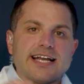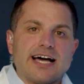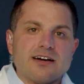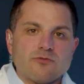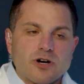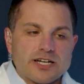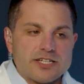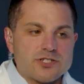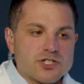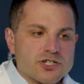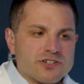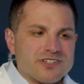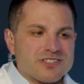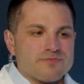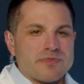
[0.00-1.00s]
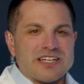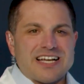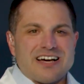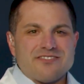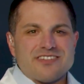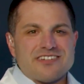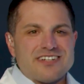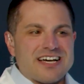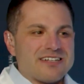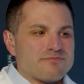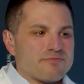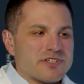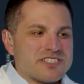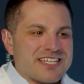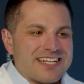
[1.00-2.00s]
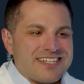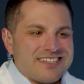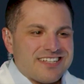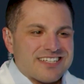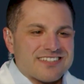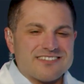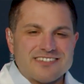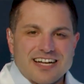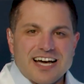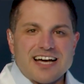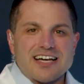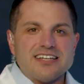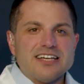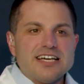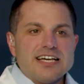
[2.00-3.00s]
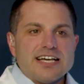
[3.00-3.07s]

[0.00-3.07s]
I want insurance, but now they're not, pretending like they're not?